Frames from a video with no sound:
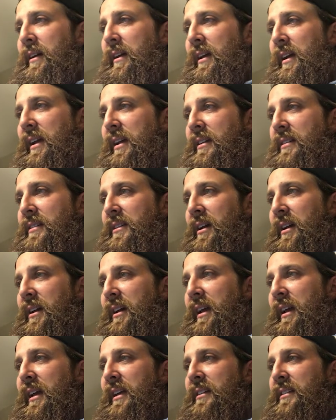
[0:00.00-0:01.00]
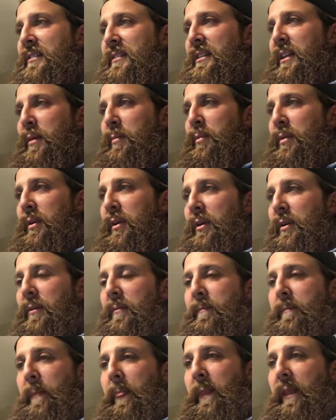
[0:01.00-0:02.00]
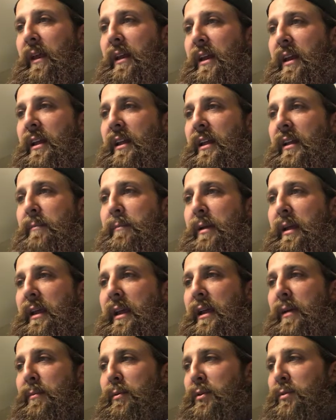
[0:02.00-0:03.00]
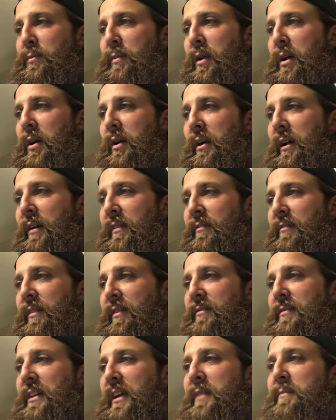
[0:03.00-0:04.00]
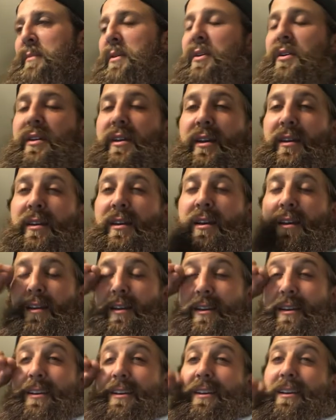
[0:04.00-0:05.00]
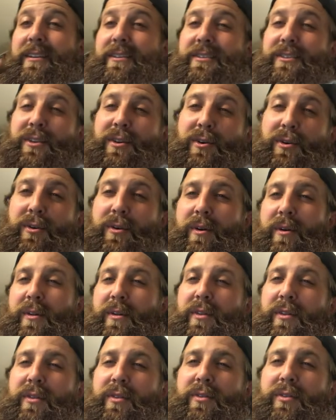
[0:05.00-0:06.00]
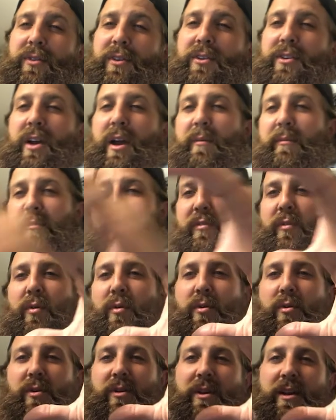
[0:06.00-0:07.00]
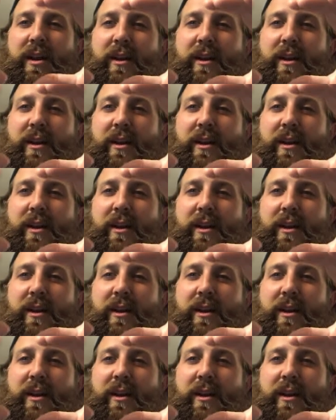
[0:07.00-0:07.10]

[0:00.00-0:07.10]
is Ian Stepler, Canadian Beekeepers Blog, at 15 million. So the top four,